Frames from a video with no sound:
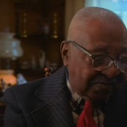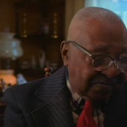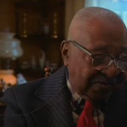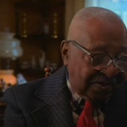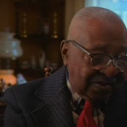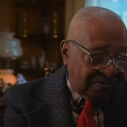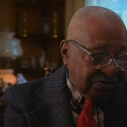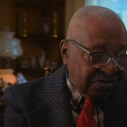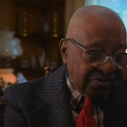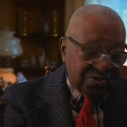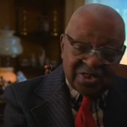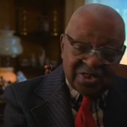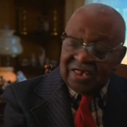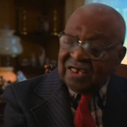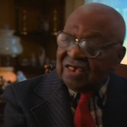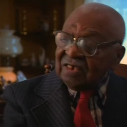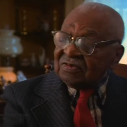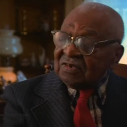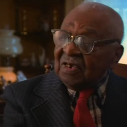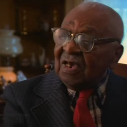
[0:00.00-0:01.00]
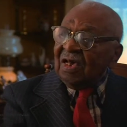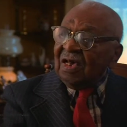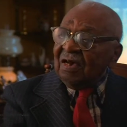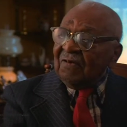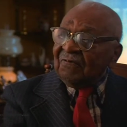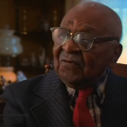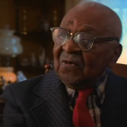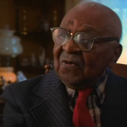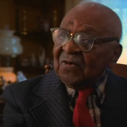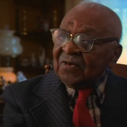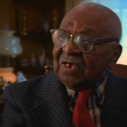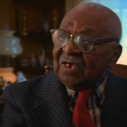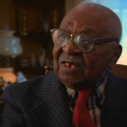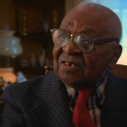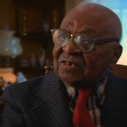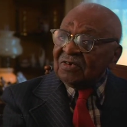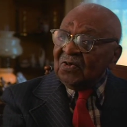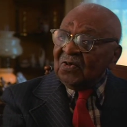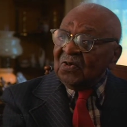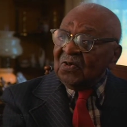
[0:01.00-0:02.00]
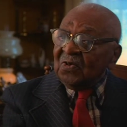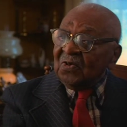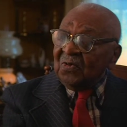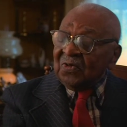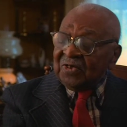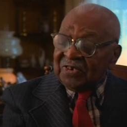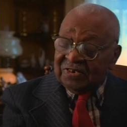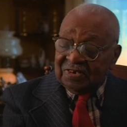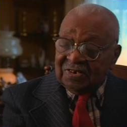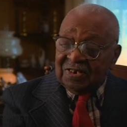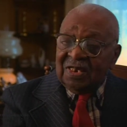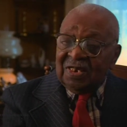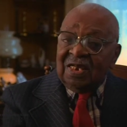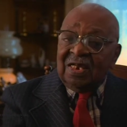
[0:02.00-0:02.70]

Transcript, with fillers: about three years, four years old, uh,